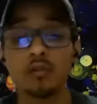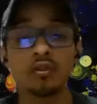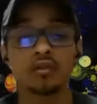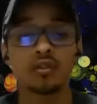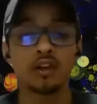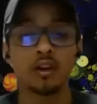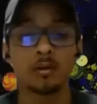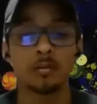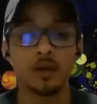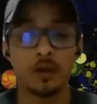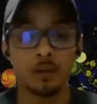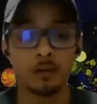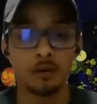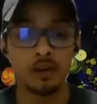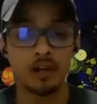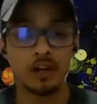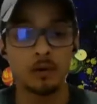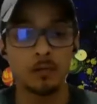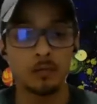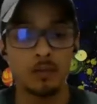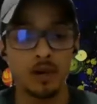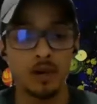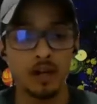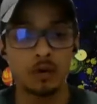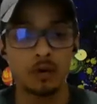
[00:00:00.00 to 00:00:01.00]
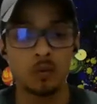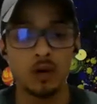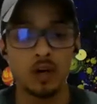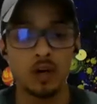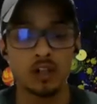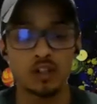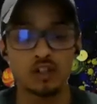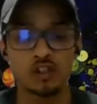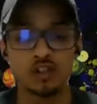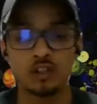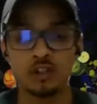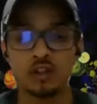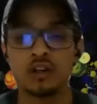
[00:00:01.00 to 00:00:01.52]
going to be able to come back,
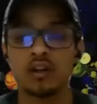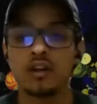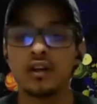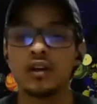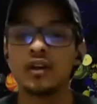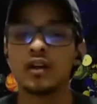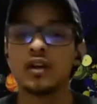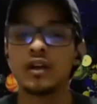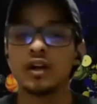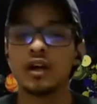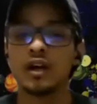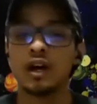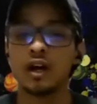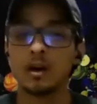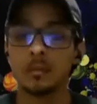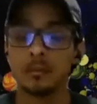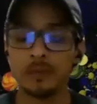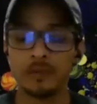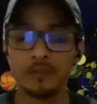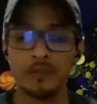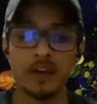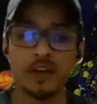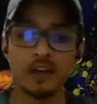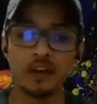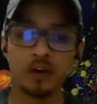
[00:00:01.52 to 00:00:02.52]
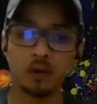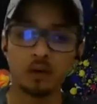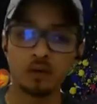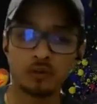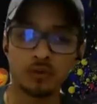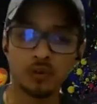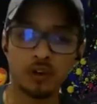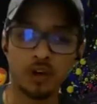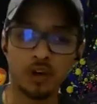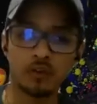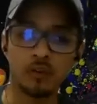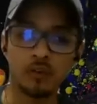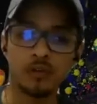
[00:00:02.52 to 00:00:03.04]
watch it. But that goes
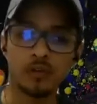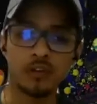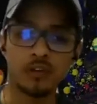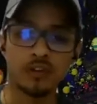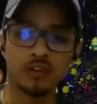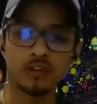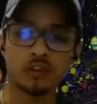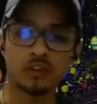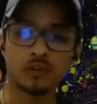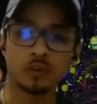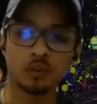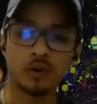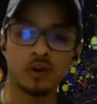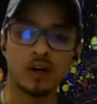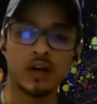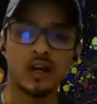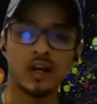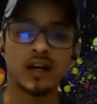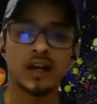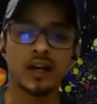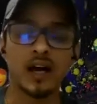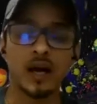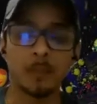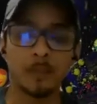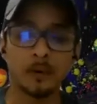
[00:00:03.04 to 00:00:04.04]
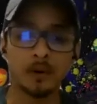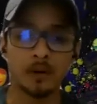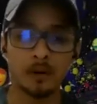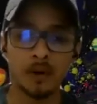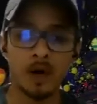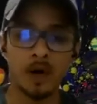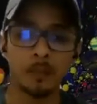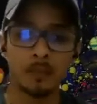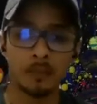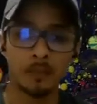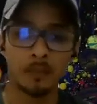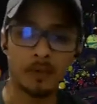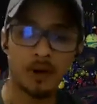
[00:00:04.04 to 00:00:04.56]
for other things as well.
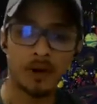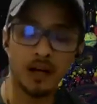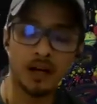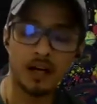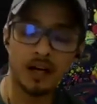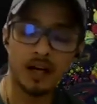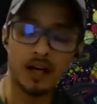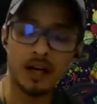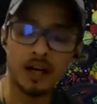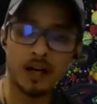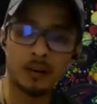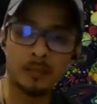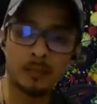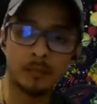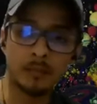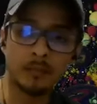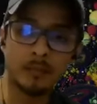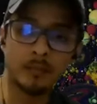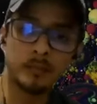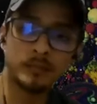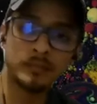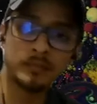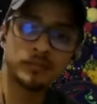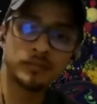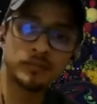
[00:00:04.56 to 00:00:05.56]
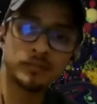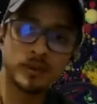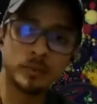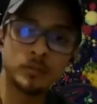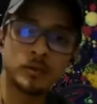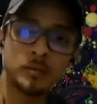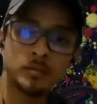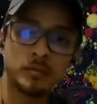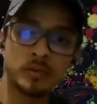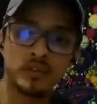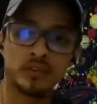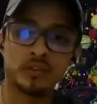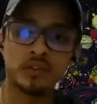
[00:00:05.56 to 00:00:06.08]
I'm
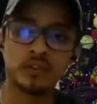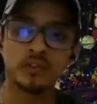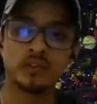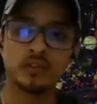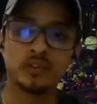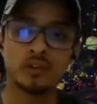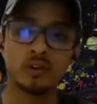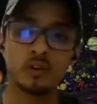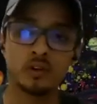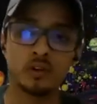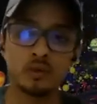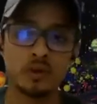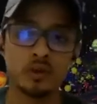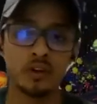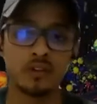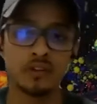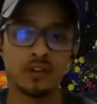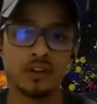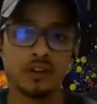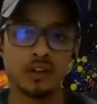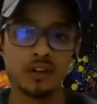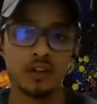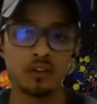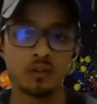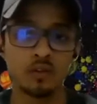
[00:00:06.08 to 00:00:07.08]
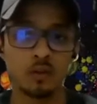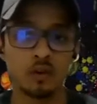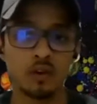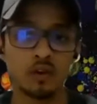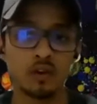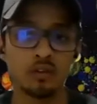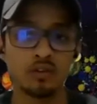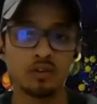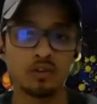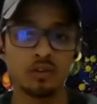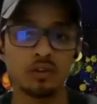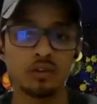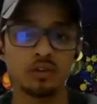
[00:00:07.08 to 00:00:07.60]
somewhat busy, throughout the day as well
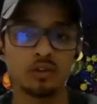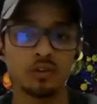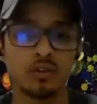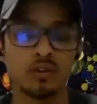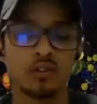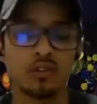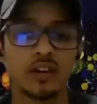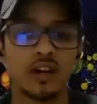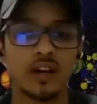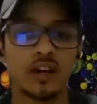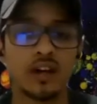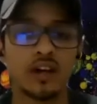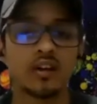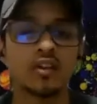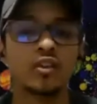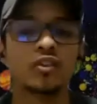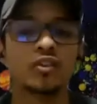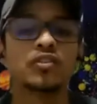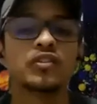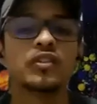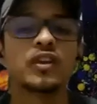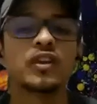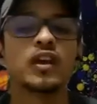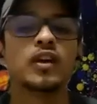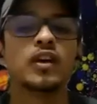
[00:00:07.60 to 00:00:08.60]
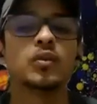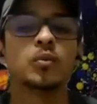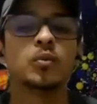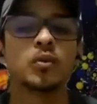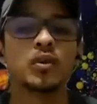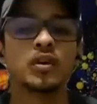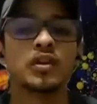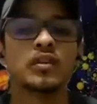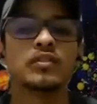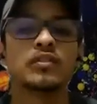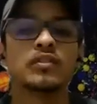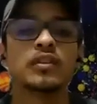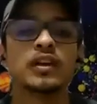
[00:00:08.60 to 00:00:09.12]
too. So it's like, I understand what
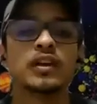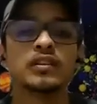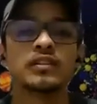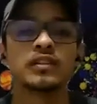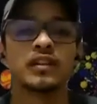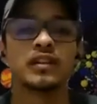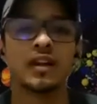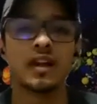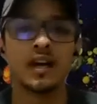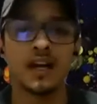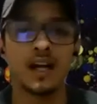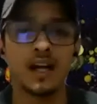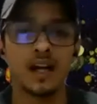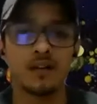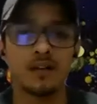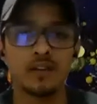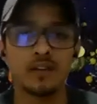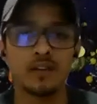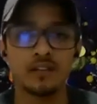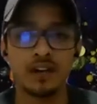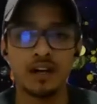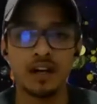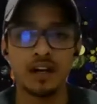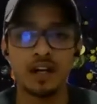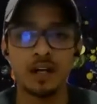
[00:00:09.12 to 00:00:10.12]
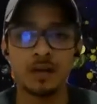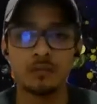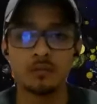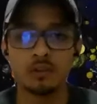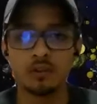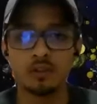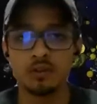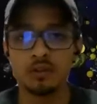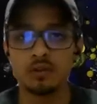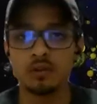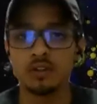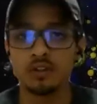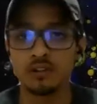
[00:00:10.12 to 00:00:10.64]
it's like to not have the time to
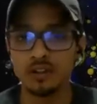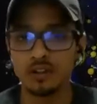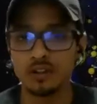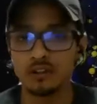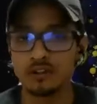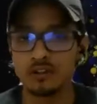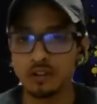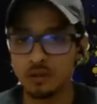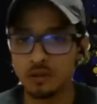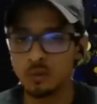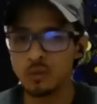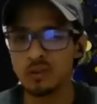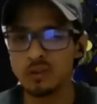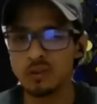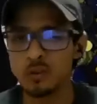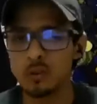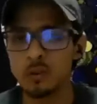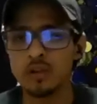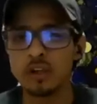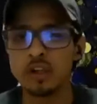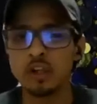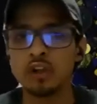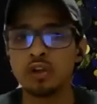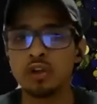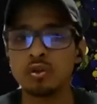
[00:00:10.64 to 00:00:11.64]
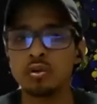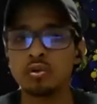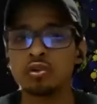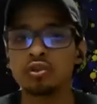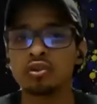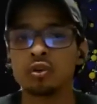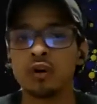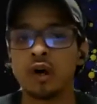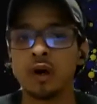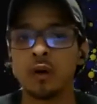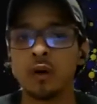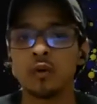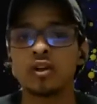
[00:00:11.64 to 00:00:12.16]
do the things that you really want to do.
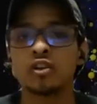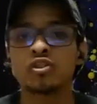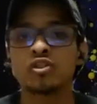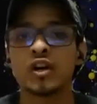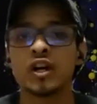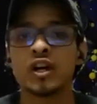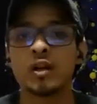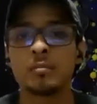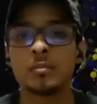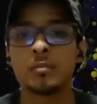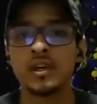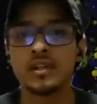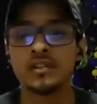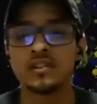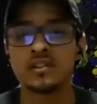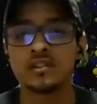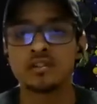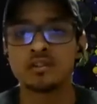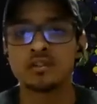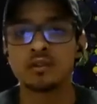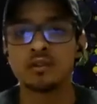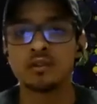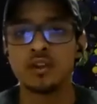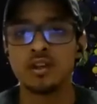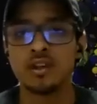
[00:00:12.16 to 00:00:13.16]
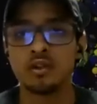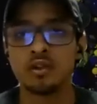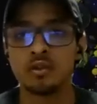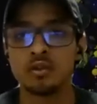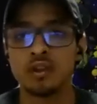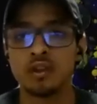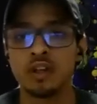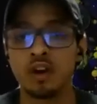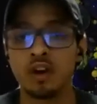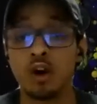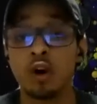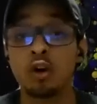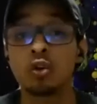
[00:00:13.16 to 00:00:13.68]
So I want to try to make this so that you
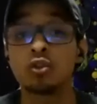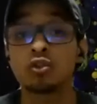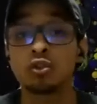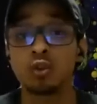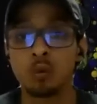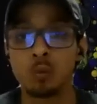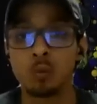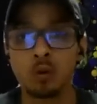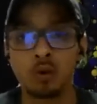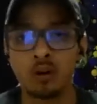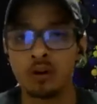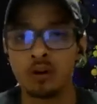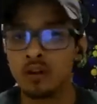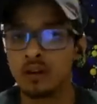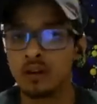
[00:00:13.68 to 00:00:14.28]
can also work,